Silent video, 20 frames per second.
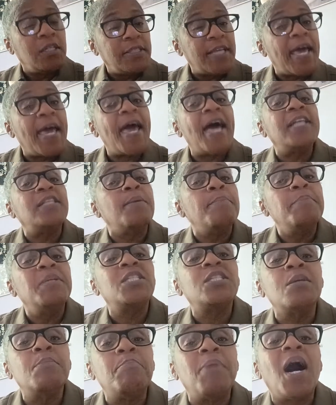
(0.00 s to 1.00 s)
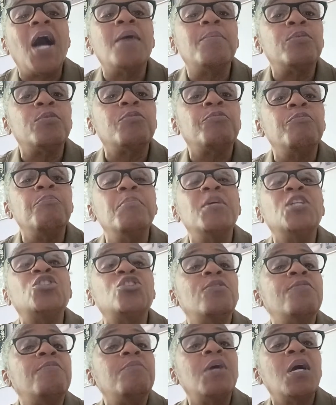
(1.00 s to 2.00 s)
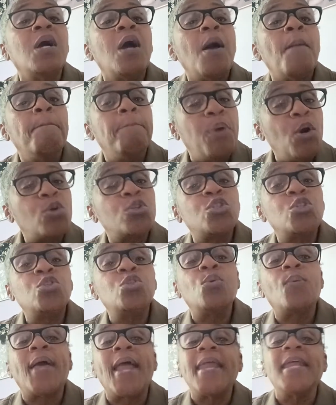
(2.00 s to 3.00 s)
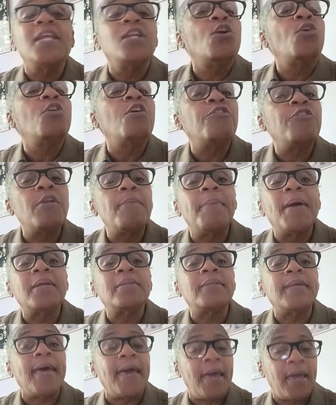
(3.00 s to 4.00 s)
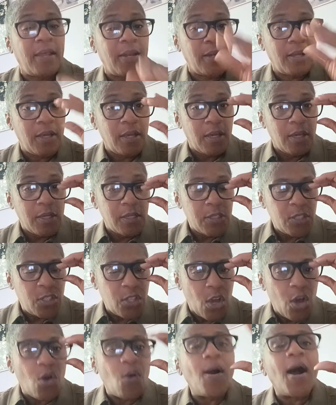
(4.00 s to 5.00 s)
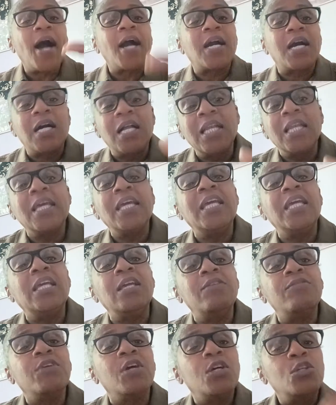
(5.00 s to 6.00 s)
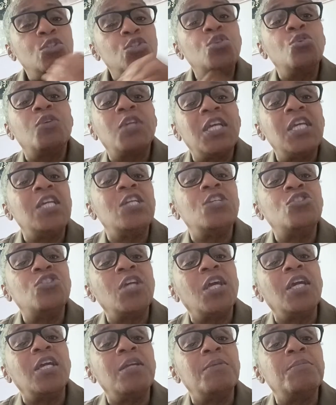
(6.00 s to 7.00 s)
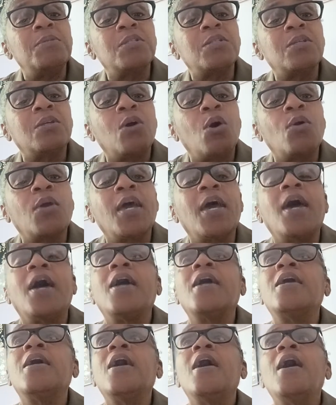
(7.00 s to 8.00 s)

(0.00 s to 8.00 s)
that had the missing Bible, mission books to it. I didn't know nothing about that. So I cleave to King James, okay?